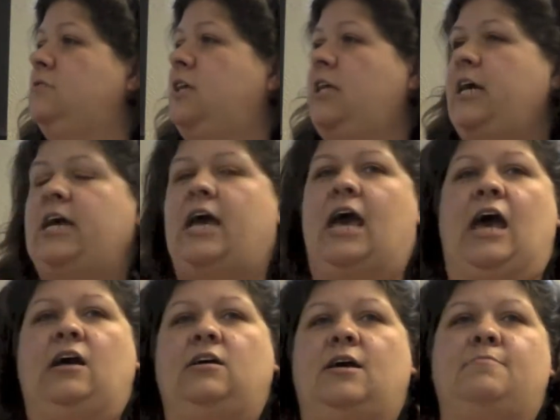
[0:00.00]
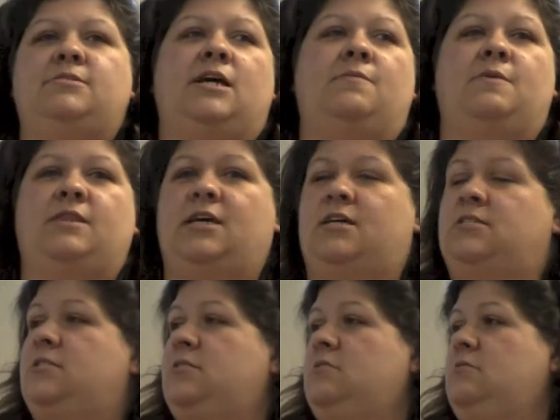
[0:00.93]
They're like, I'm done with
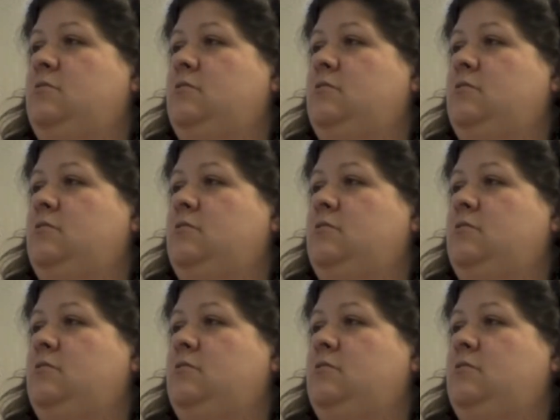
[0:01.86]
this.